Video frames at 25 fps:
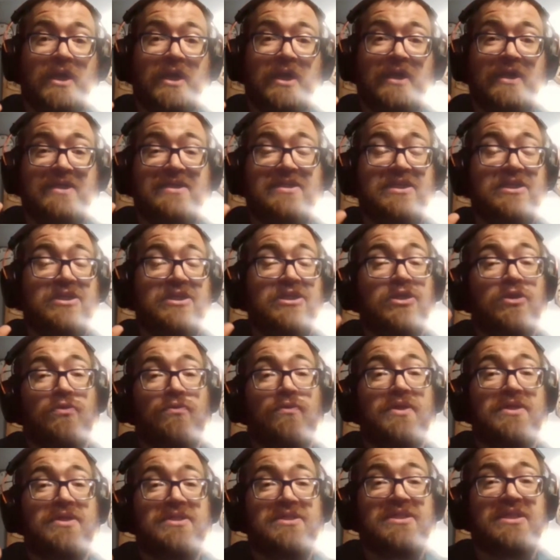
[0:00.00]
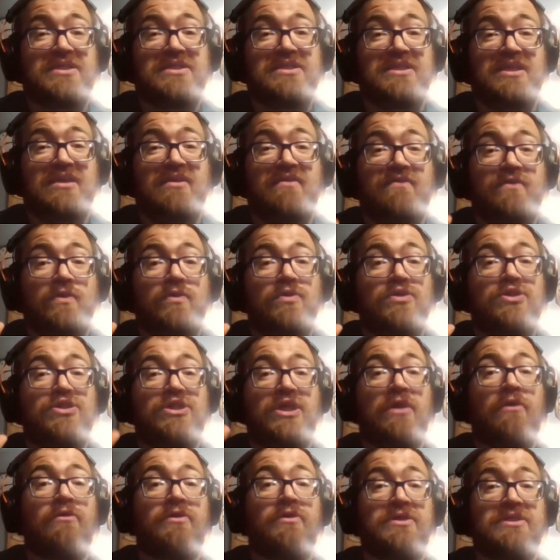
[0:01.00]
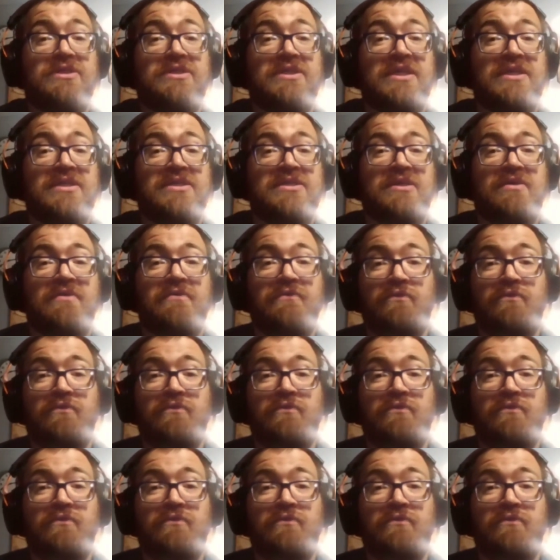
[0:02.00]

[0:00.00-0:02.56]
at least a heuristic to give you a general sense